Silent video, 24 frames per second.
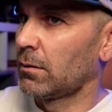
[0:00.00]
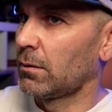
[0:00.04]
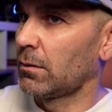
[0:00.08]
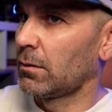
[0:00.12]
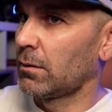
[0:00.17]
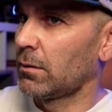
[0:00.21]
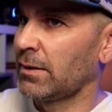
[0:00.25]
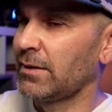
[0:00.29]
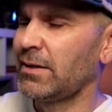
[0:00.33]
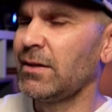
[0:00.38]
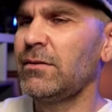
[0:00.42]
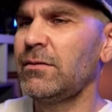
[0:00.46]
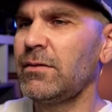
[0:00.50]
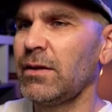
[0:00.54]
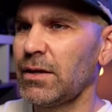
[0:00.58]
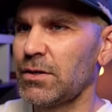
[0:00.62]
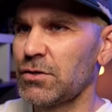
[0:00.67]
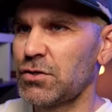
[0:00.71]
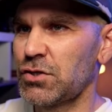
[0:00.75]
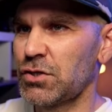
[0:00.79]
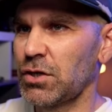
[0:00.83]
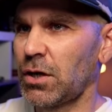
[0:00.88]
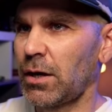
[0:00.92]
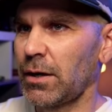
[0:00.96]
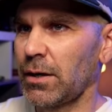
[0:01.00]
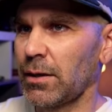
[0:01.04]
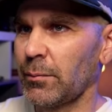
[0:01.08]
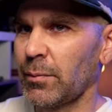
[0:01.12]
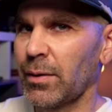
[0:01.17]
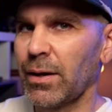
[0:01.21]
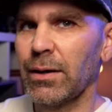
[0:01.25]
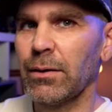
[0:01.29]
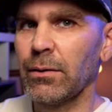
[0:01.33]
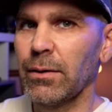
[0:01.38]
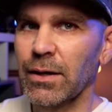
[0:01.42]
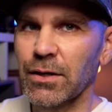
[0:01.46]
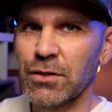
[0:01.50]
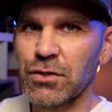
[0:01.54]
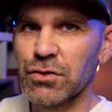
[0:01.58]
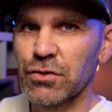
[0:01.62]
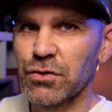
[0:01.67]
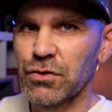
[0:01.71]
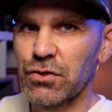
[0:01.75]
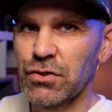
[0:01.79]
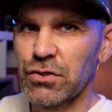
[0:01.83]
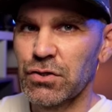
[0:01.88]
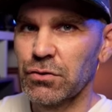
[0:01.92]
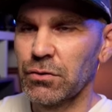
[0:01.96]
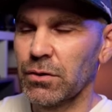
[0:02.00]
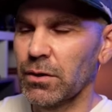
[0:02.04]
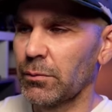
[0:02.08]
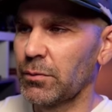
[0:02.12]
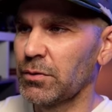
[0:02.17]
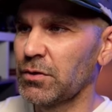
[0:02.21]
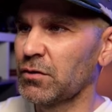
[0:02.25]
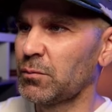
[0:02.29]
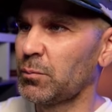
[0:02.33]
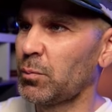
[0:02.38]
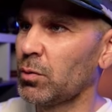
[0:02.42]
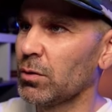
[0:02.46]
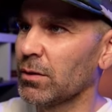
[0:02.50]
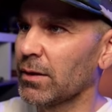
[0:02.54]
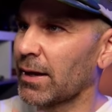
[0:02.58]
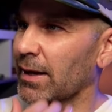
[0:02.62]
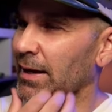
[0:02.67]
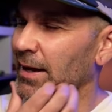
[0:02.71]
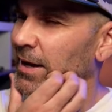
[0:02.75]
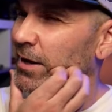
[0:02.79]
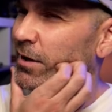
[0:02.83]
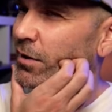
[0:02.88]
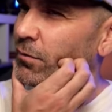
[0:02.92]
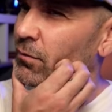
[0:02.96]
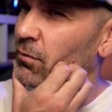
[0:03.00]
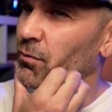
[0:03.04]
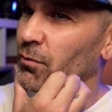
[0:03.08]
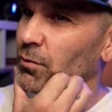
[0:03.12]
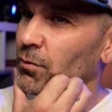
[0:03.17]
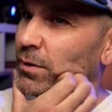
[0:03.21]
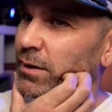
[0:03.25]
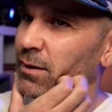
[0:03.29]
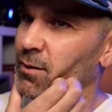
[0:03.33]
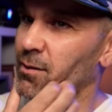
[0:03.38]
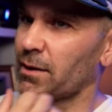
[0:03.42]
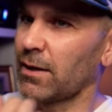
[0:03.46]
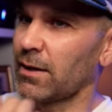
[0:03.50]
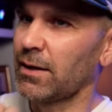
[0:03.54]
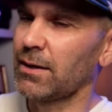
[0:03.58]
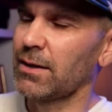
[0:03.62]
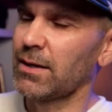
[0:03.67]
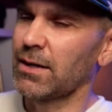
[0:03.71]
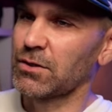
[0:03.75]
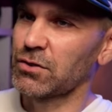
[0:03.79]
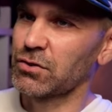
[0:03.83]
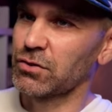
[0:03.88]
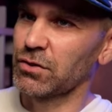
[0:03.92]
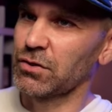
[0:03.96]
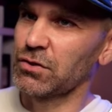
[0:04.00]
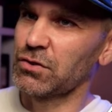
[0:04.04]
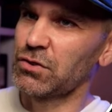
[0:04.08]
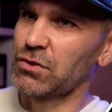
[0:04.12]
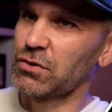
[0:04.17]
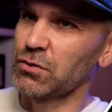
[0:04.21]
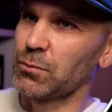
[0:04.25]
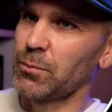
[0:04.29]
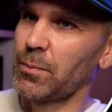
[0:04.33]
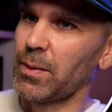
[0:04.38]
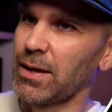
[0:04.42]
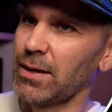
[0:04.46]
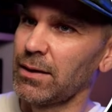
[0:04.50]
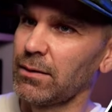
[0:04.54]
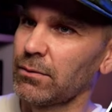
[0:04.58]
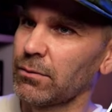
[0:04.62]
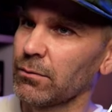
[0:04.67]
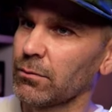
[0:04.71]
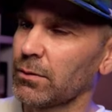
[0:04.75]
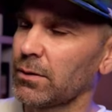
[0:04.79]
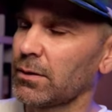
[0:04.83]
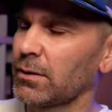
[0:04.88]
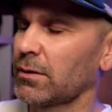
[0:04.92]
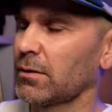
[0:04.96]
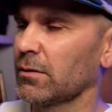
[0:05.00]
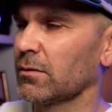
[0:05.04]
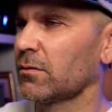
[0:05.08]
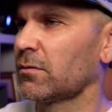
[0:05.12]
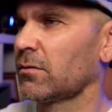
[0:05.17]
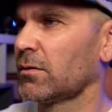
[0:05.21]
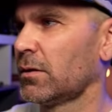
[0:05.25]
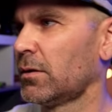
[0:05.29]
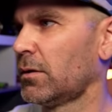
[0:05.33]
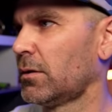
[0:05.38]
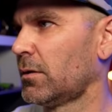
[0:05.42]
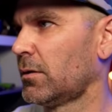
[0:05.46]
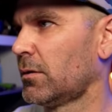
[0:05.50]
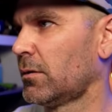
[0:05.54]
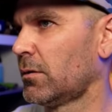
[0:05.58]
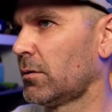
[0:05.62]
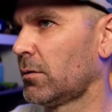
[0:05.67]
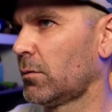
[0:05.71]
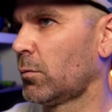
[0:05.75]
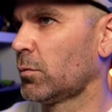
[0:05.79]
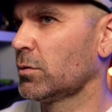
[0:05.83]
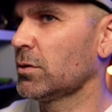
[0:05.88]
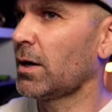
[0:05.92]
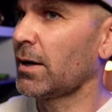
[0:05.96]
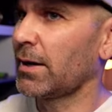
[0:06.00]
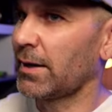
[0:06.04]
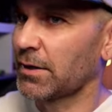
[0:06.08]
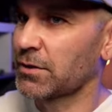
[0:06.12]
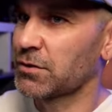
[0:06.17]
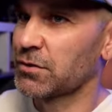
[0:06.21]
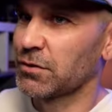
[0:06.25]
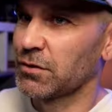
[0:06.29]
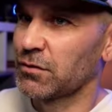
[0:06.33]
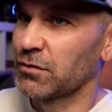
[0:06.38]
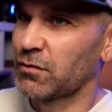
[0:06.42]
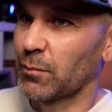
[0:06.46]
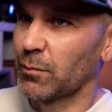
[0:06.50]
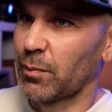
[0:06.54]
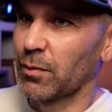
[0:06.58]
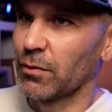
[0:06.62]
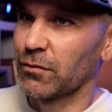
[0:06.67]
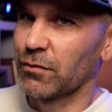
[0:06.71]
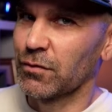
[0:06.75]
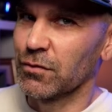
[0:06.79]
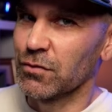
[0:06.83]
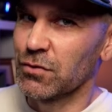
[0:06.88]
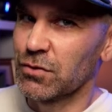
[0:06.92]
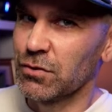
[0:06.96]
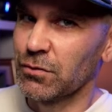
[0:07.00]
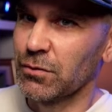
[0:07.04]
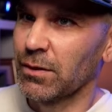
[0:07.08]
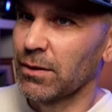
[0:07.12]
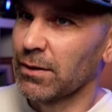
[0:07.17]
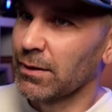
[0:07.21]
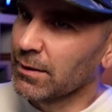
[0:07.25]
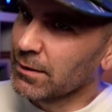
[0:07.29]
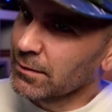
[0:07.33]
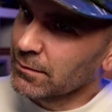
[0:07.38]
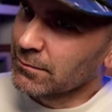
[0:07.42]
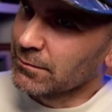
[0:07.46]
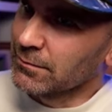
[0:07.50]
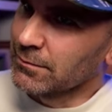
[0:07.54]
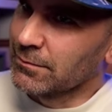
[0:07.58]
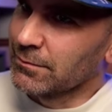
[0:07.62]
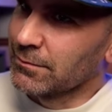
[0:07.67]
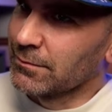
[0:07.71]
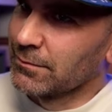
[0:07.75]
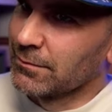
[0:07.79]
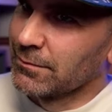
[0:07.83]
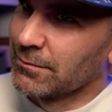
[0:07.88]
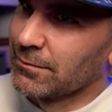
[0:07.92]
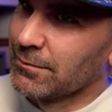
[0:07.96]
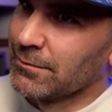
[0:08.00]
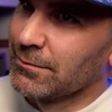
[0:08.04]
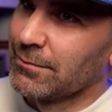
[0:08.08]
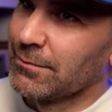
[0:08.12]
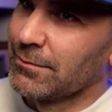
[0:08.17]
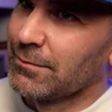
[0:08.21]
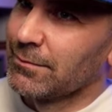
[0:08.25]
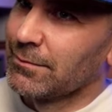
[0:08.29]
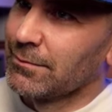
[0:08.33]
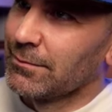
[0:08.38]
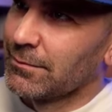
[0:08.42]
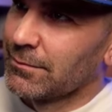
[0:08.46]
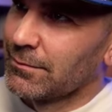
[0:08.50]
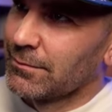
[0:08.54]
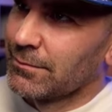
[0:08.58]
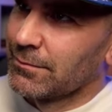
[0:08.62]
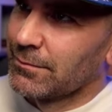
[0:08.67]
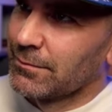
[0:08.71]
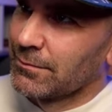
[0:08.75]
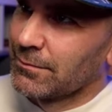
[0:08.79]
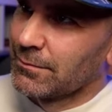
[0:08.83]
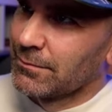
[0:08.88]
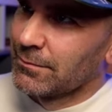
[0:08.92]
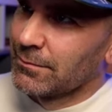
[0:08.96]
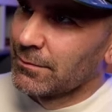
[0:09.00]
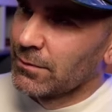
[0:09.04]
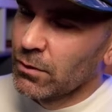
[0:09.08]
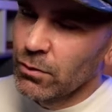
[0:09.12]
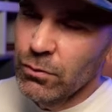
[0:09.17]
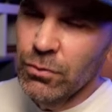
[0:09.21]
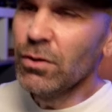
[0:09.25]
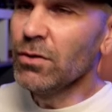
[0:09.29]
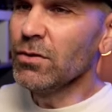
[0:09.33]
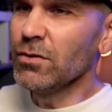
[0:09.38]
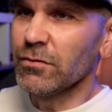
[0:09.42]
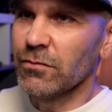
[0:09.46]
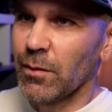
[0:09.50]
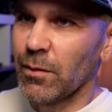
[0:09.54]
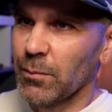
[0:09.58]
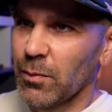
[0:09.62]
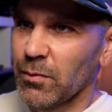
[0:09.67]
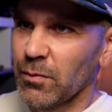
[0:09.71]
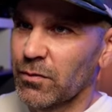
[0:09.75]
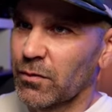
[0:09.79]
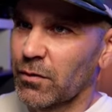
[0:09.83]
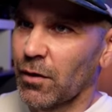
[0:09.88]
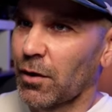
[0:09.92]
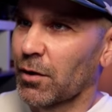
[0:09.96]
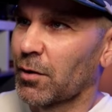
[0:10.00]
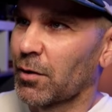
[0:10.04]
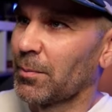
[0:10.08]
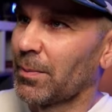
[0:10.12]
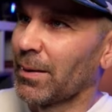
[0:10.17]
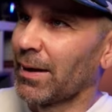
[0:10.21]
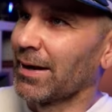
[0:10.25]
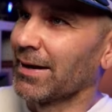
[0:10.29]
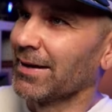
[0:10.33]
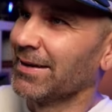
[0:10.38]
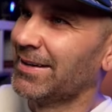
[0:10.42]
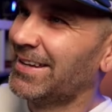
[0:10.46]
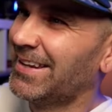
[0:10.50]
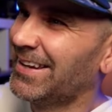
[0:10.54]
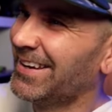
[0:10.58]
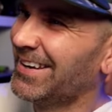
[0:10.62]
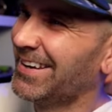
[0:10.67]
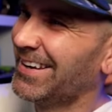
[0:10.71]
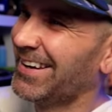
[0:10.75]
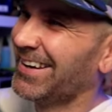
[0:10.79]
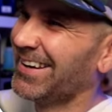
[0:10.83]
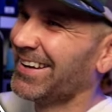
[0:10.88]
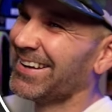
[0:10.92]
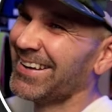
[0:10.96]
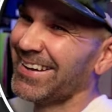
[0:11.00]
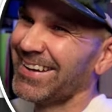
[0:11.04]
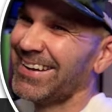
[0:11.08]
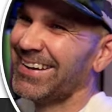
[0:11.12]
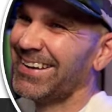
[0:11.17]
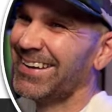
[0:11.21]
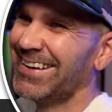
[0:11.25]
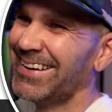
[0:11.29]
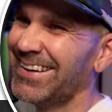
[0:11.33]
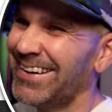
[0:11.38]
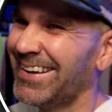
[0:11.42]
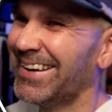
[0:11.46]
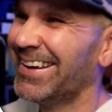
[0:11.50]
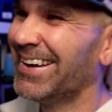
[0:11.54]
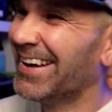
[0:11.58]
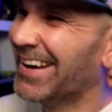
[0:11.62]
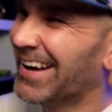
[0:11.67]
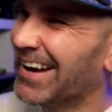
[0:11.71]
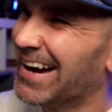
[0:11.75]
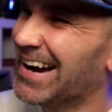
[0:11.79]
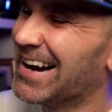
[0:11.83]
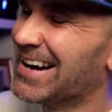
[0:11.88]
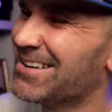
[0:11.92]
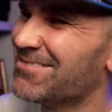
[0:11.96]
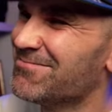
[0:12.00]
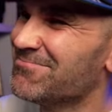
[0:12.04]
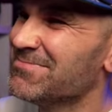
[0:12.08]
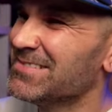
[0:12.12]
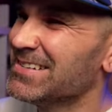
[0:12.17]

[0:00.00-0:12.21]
I did say I shot it, but I didn't actually shoot it. We just put like air through it, and I didn't actually shoot paint through it because we're not actually supposed to shoot it yet. And who knows if I'm supposed to talk about it?